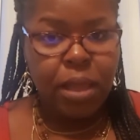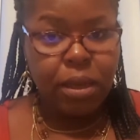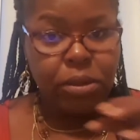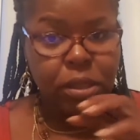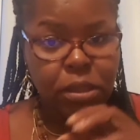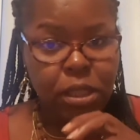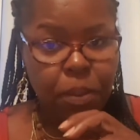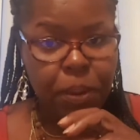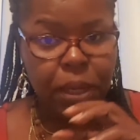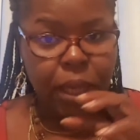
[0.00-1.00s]
There's
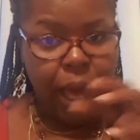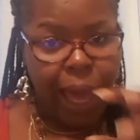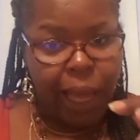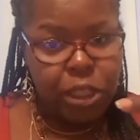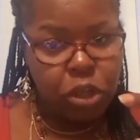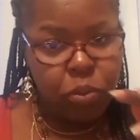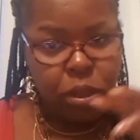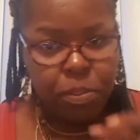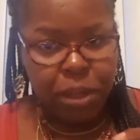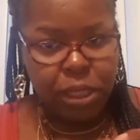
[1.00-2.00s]
typically an action with
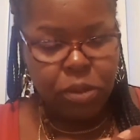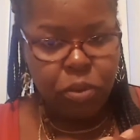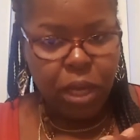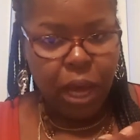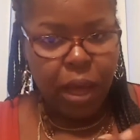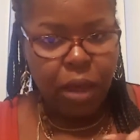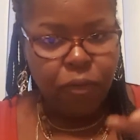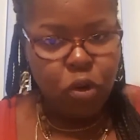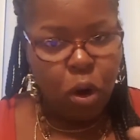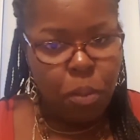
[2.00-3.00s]
the blessing with God.
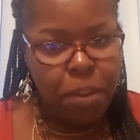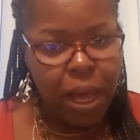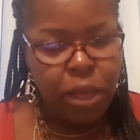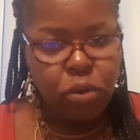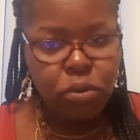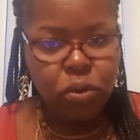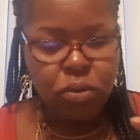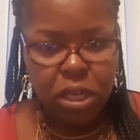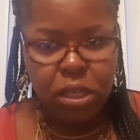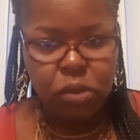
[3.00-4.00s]
If you obey, you do
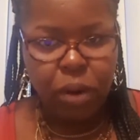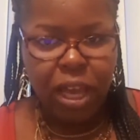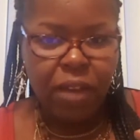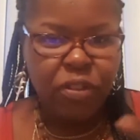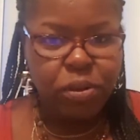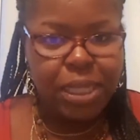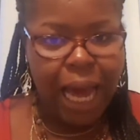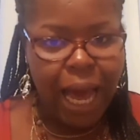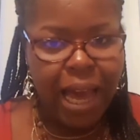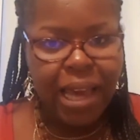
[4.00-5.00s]
this, right? If you
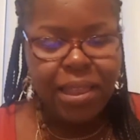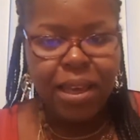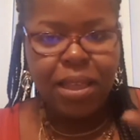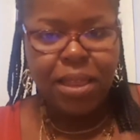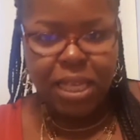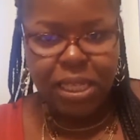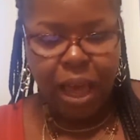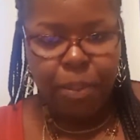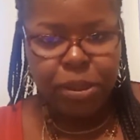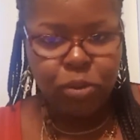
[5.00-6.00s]
tithe, this
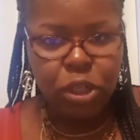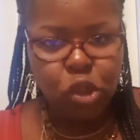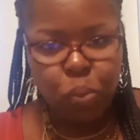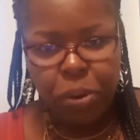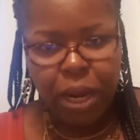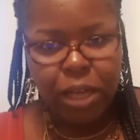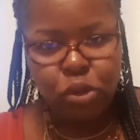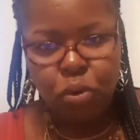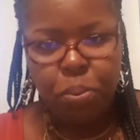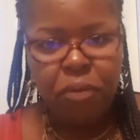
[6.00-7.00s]
happens, right?
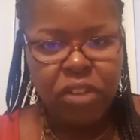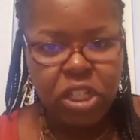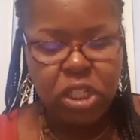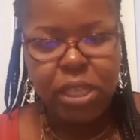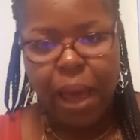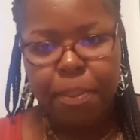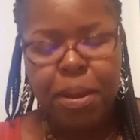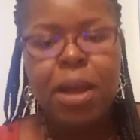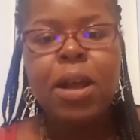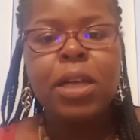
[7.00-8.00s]
Supernatural provisions happen.